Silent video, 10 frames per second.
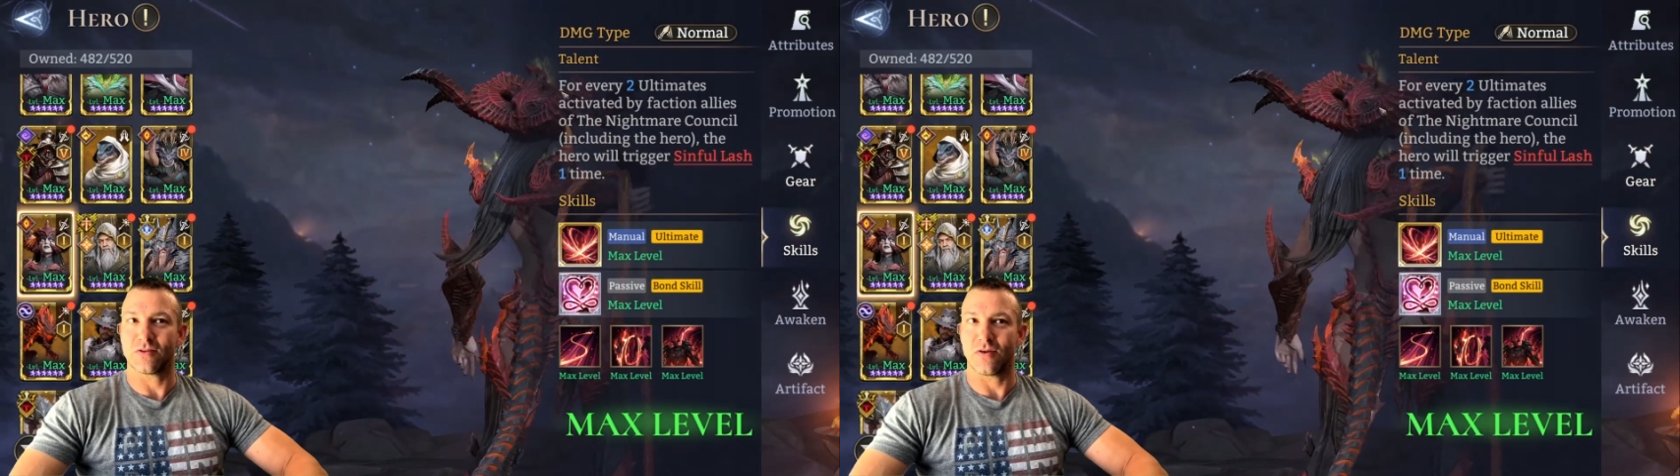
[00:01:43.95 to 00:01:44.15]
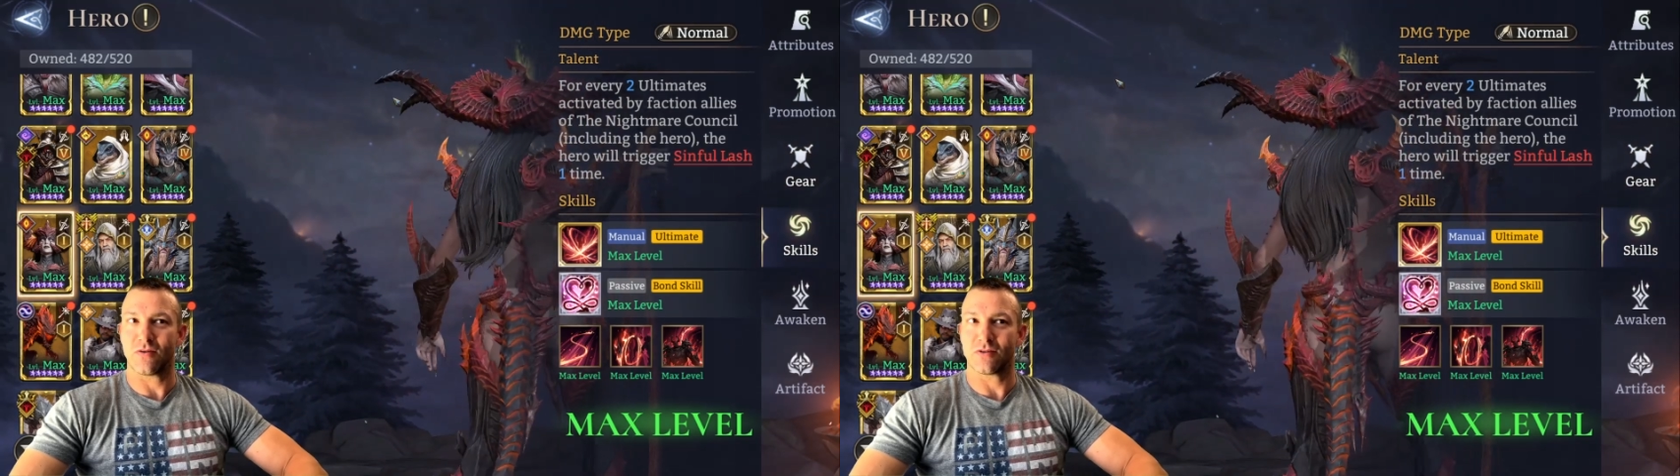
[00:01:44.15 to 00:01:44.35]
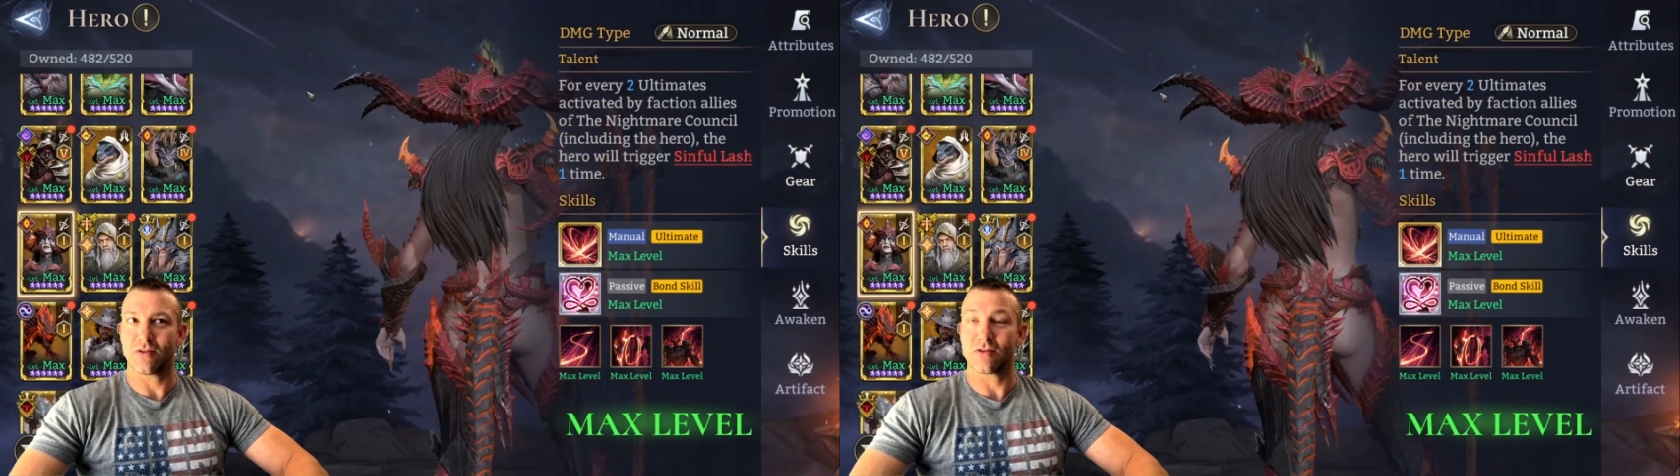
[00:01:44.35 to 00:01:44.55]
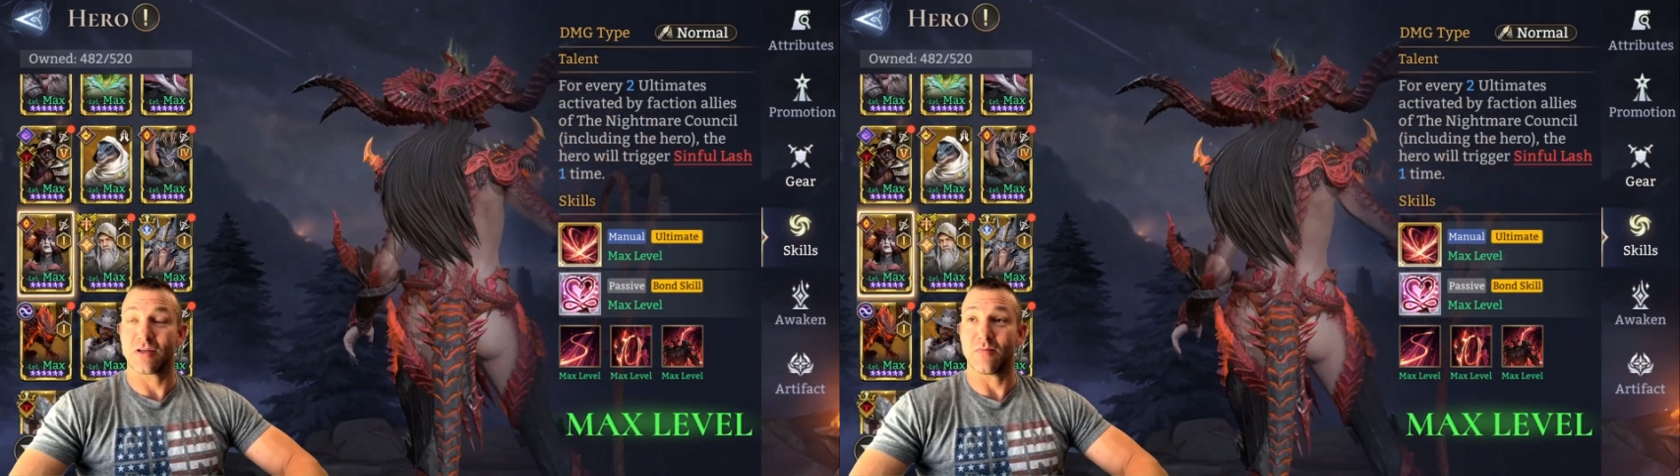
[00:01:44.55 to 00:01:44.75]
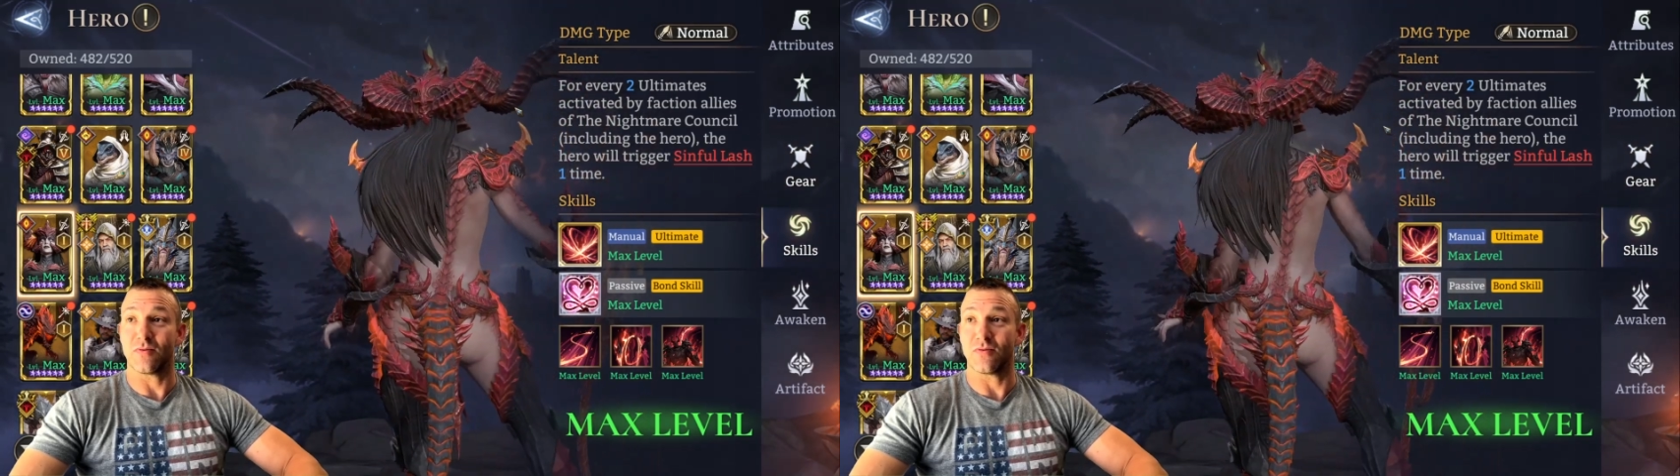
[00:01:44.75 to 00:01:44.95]
so y'all can just
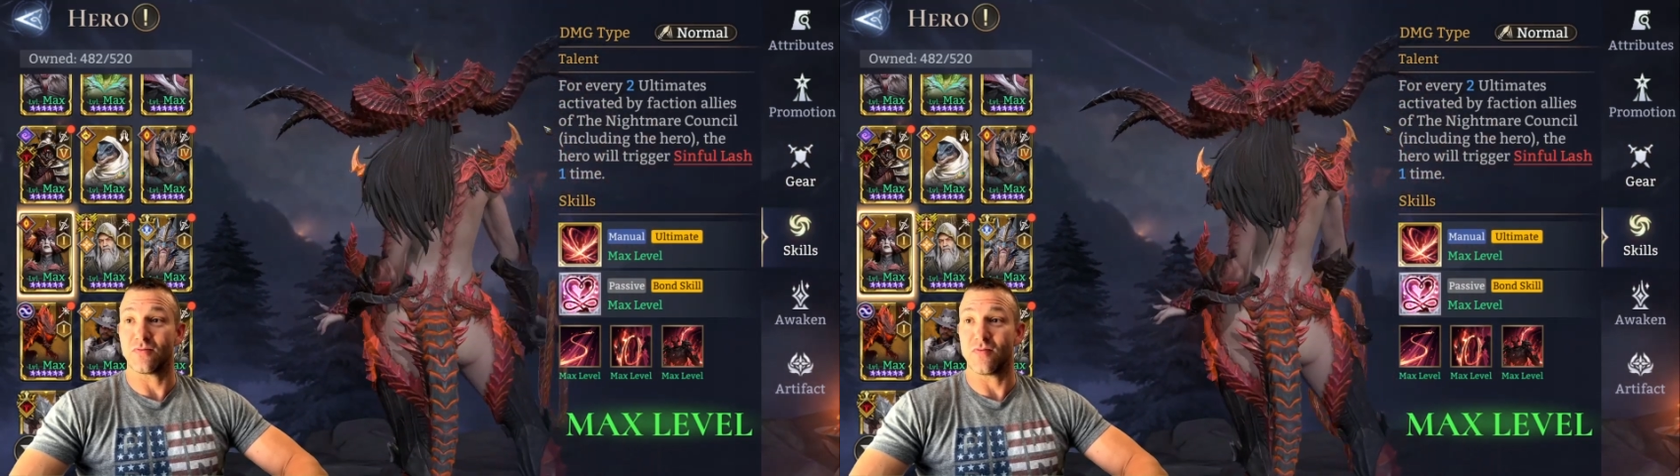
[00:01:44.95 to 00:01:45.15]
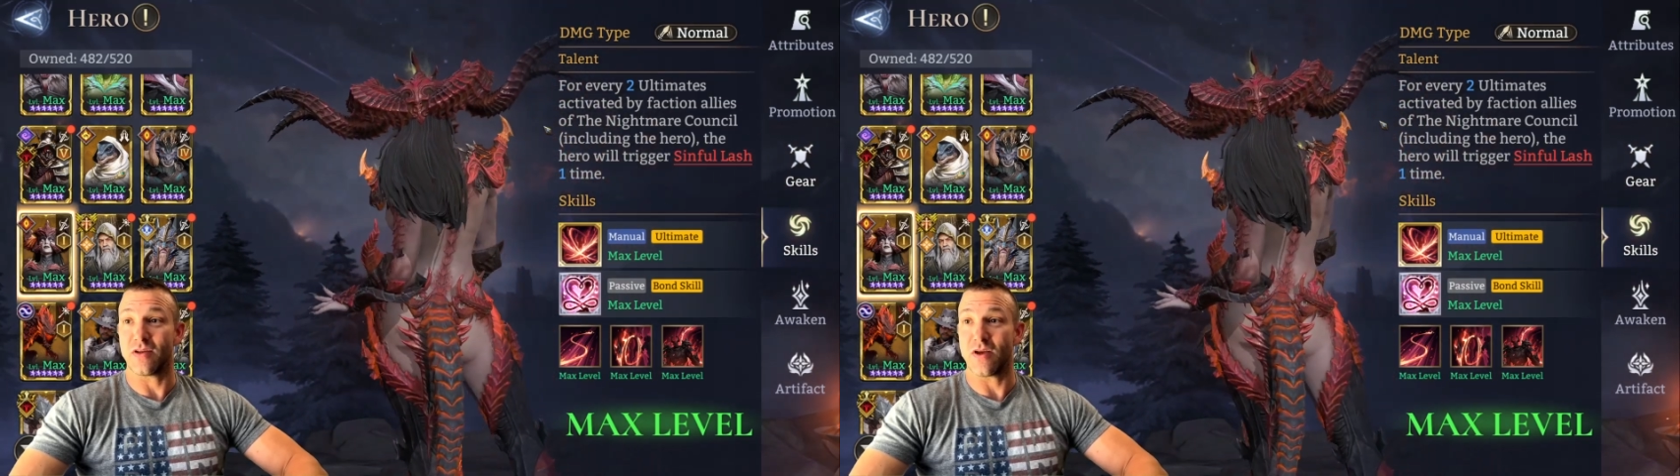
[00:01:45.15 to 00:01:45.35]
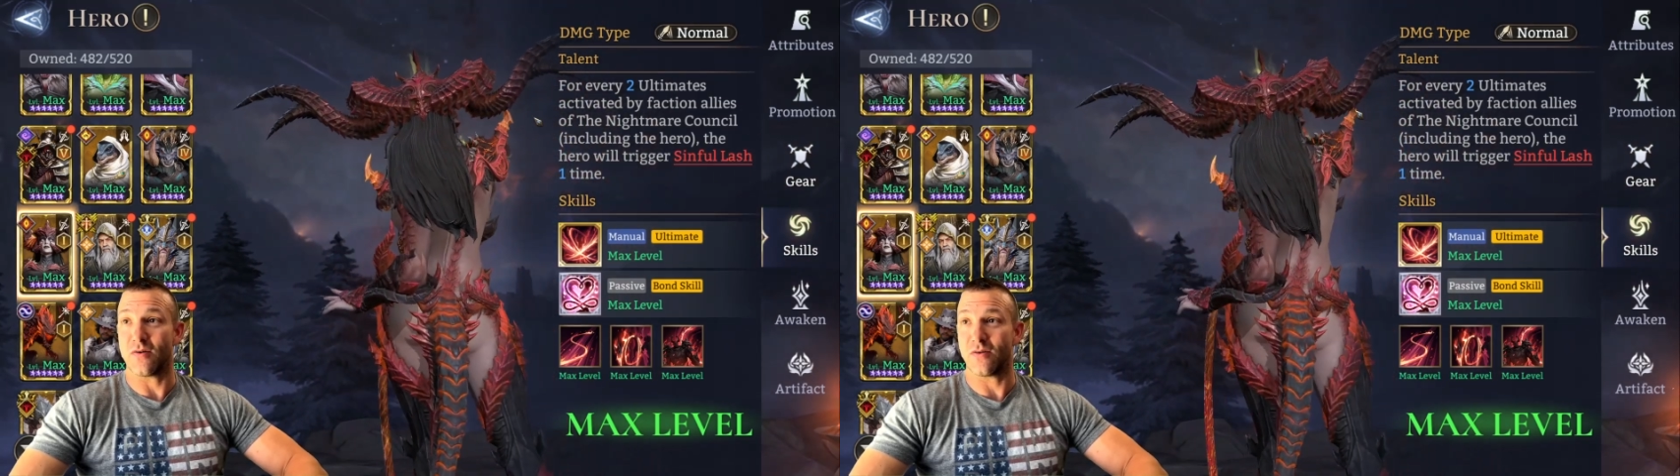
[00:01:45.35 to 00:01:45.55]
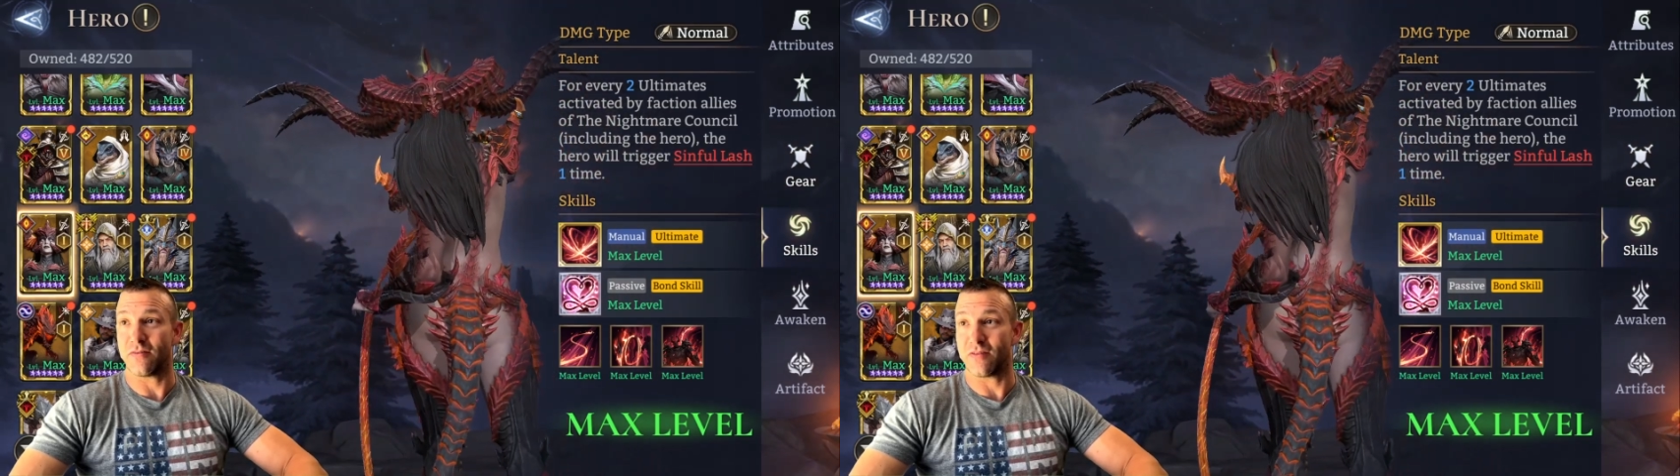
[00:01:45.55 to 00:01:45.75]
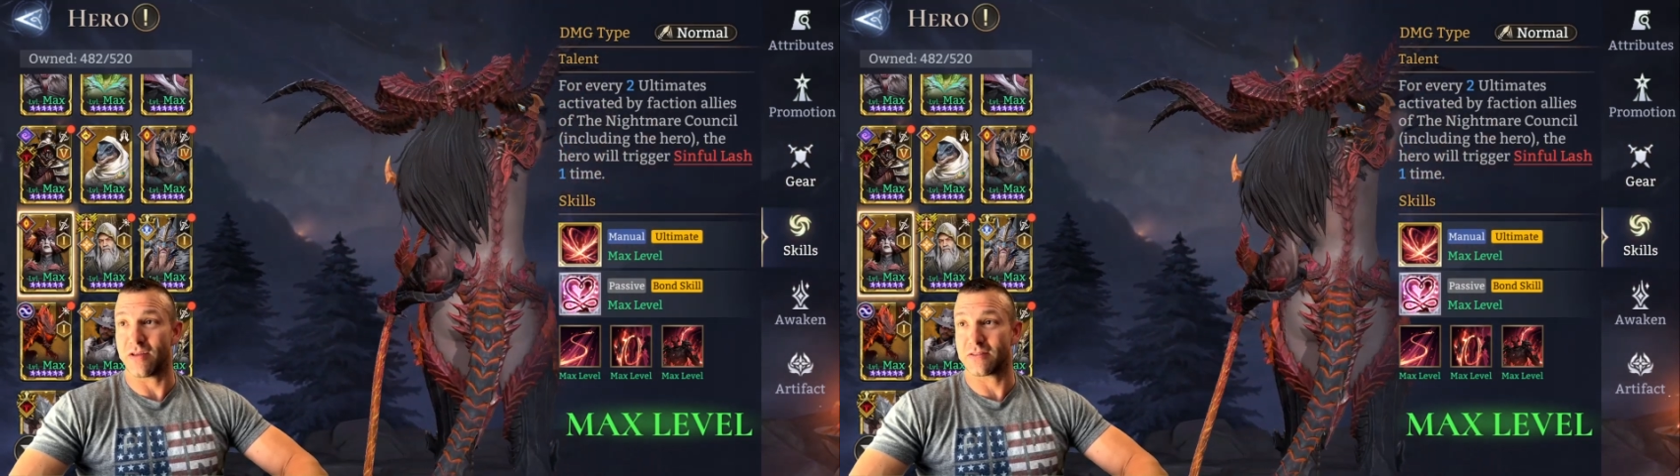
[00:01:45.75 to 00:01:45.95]
skip through this video
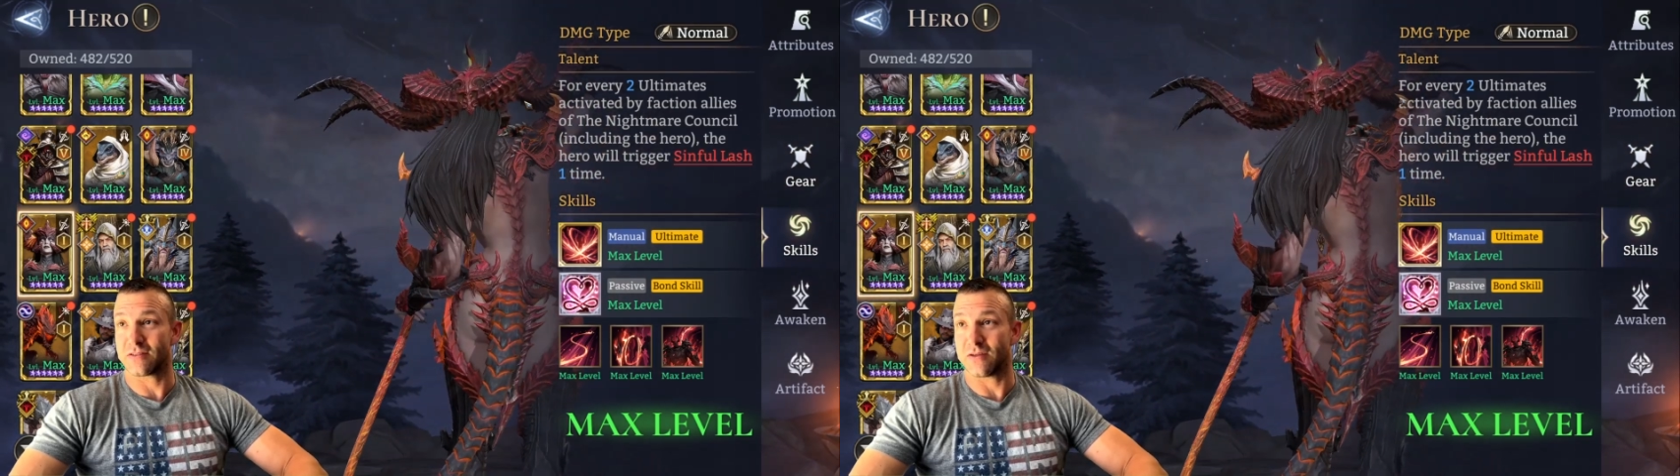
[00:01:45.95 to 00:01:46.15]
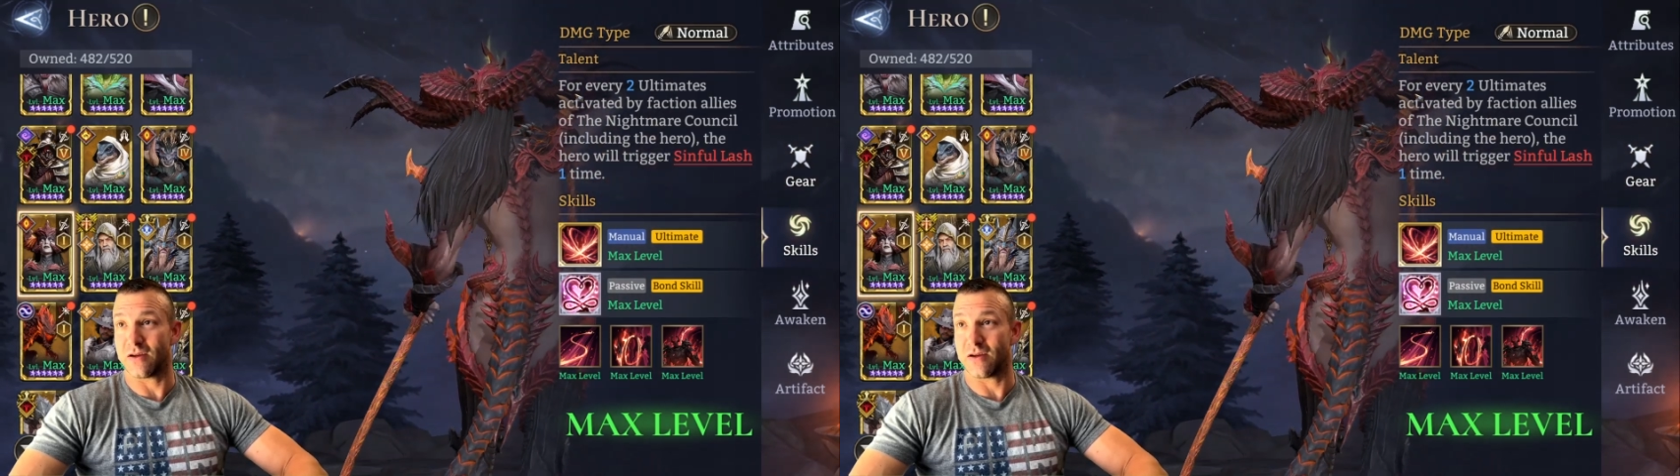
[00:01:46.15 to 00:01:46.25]
if that's